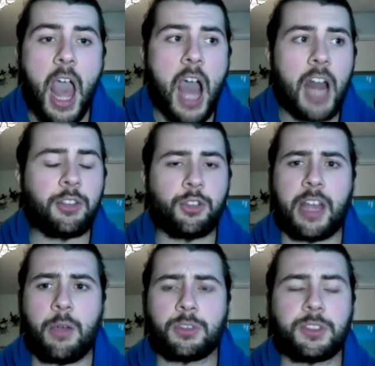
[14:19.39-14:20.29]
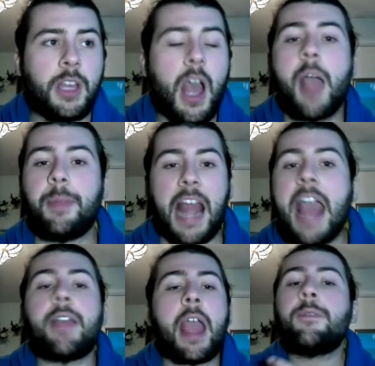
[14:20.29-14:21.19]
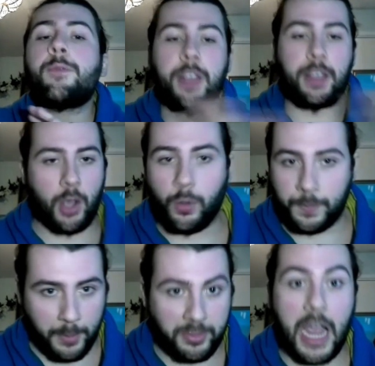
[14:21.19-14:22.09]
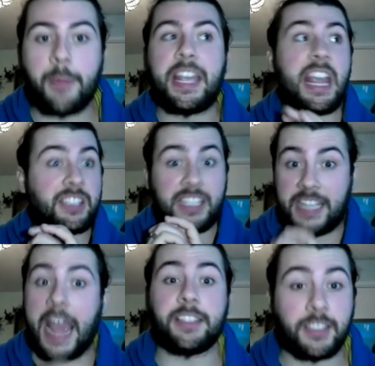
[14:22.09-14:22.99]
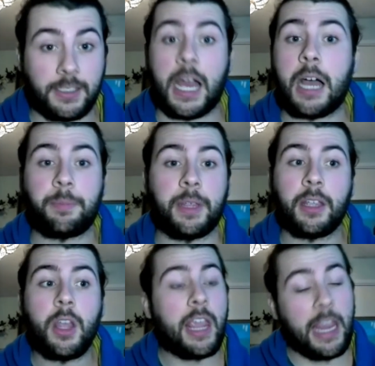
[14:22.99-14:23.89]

And I thought that was, yeah. I mean, every Old Firm Derby is a tense derby.